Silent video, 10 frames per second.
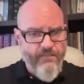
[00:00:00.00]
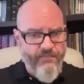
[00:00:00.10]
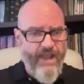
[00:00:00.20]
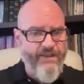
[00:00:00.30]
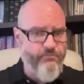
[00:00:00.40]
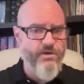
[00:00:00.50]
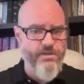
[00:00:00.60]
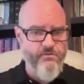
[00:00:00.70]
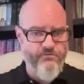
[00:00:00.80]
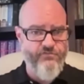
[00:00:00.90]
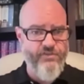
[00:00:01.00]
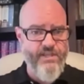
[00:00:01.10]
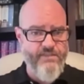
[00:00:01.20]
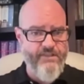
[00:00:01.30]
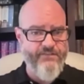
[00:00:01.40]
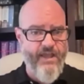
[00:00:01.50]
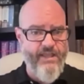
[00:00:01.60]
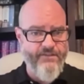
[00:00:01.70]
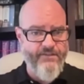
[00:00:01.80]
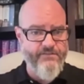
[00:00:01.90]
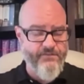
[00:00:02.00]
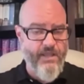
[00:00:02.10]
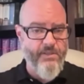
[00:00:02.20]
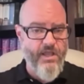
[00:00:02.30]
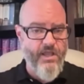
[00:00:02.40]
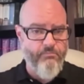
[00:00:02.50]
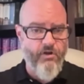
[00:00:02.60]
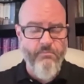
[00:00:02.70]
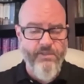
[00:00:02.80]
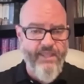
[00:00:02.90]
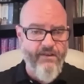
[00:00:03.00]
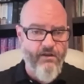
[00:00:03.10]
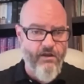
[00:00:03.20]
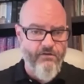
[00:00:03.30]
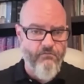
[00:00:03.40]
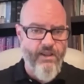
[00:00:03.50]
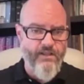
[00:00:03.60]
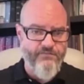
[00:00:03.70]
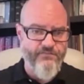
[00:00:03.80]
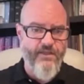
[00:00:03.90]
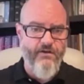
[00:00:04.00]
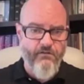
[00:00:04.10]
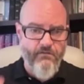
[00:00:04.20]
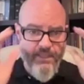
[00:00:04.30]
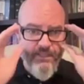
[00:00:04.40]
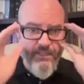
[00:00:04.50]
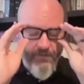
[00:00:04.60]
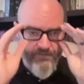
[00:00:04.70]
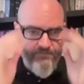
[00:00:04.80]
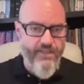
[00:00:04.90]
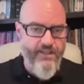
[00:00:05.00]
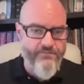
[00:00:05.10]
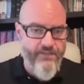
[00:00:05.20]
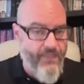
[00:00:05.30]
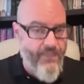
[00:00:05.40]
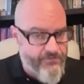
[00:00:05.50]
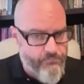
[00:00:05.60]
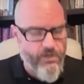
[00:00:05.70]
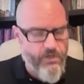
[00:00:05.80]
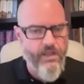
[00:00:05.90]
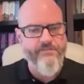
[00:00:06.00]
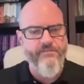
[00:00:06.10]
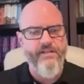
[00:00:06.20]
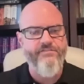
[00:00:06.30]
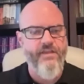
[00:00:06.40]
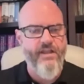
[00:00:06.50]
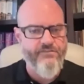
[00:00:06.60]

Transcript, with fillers: That is where you see these ideas now become promulgated on a grand scale in the United States, and that is where guys like C.I.